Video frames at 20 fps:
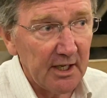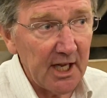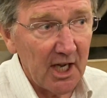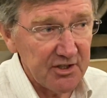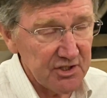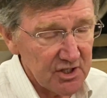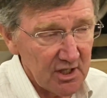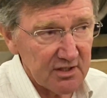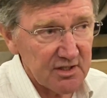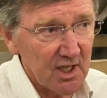No,
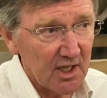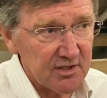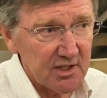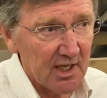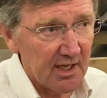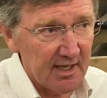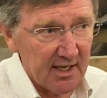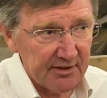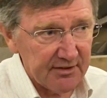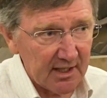
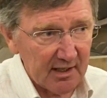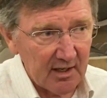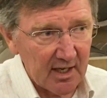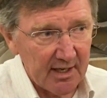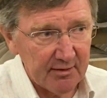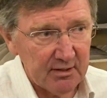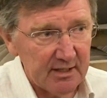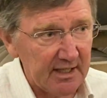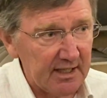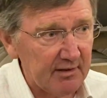Sauterne I think
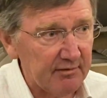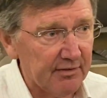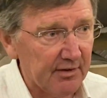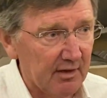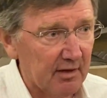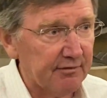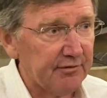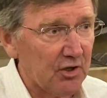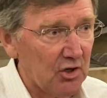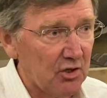I believe for
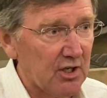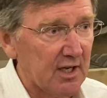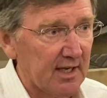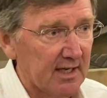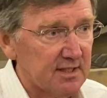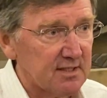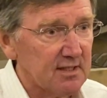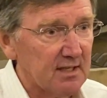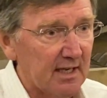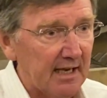a few
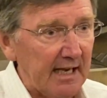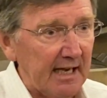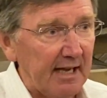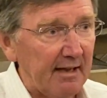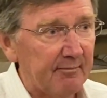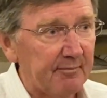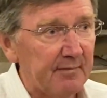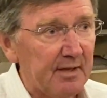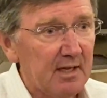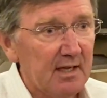years,
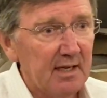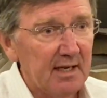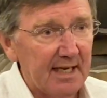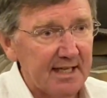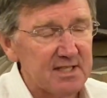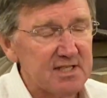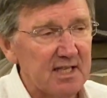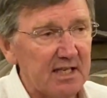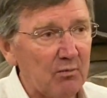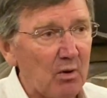and
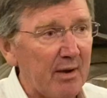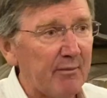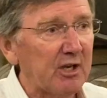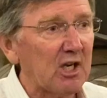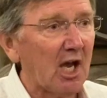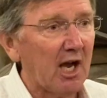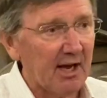see where we go.